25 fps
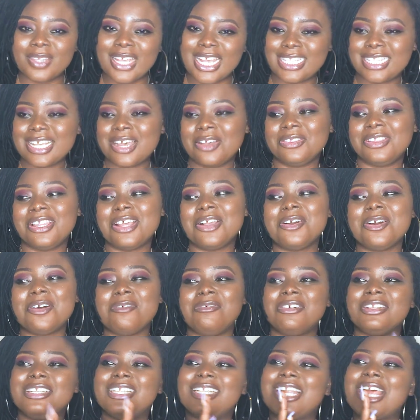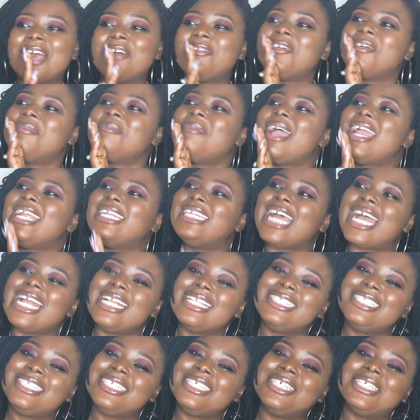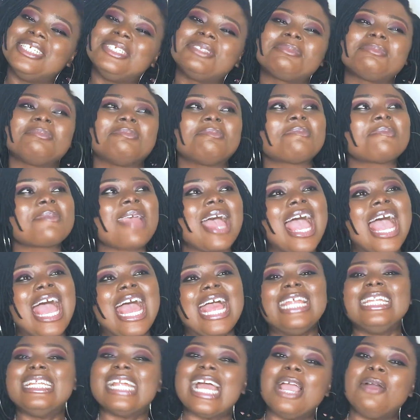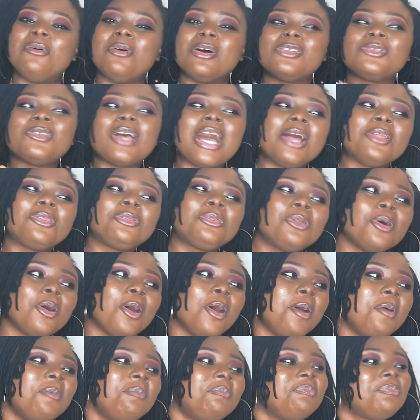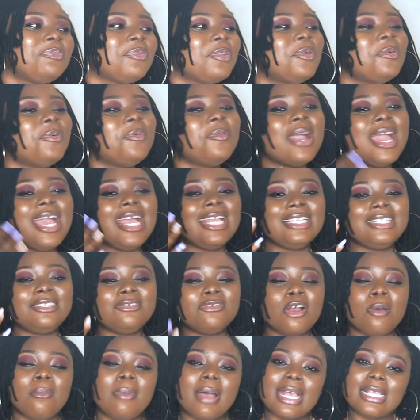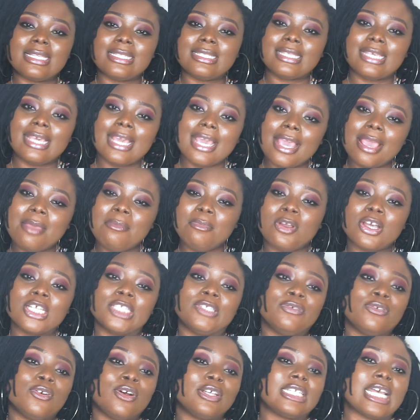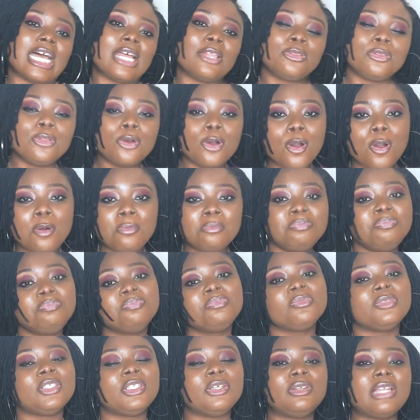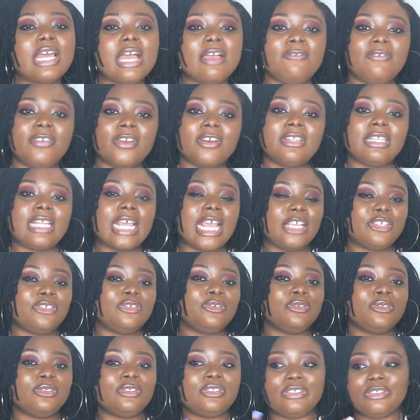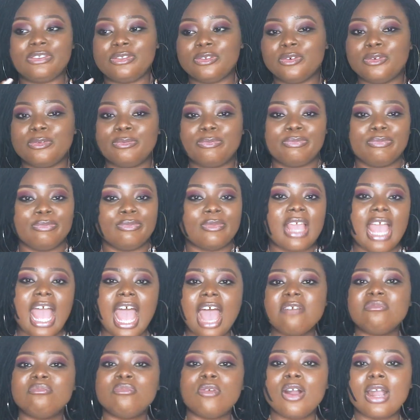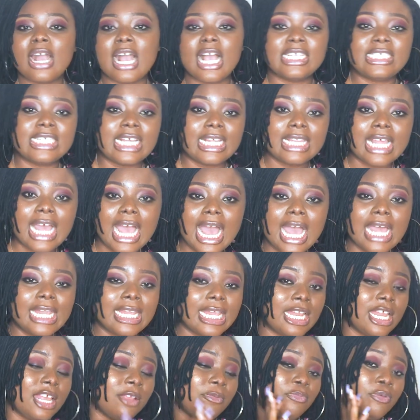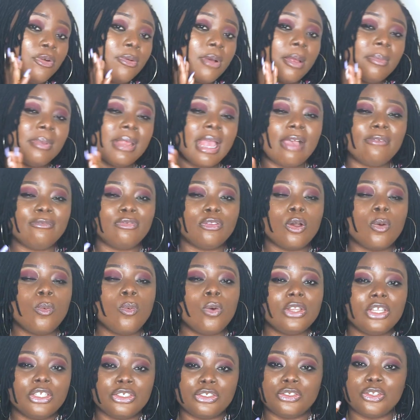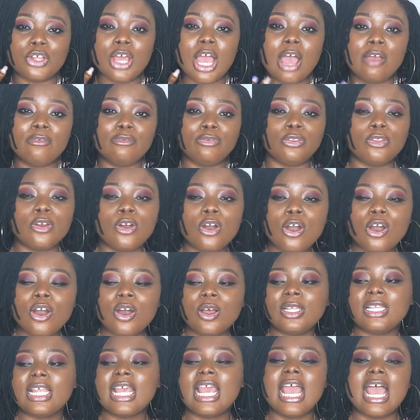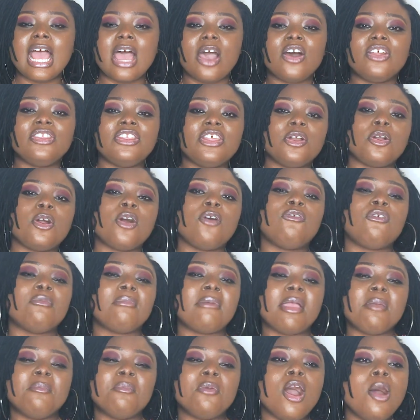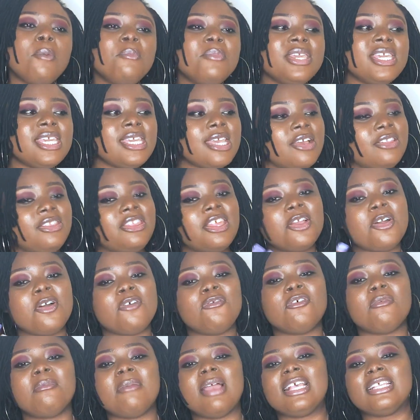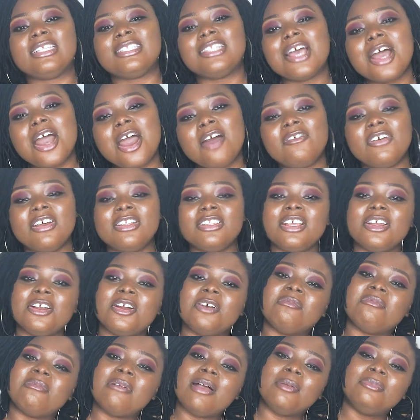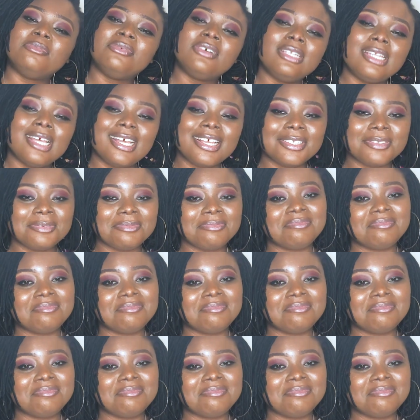I said, thank God for the life of my daddy, that he was not at home when the robbers came, because he was at home. They would have felt that he should, you know, have more cash at hand, and they probably have done what they should not have done. I want to thank God for my mommy, I want to thank God for myself, I want to thank God for my brothers.